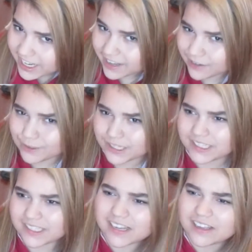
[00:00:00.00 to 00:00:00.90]
It
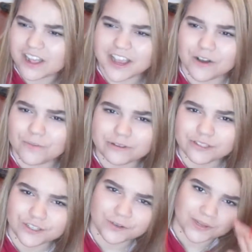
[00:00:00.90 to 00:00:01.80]
was like
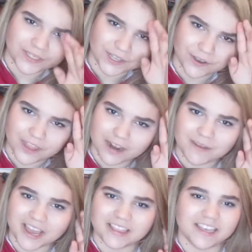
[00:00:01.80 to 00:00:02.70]
almost 2 months ago that I
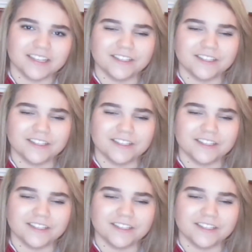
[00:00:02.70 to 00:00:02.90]
paid this,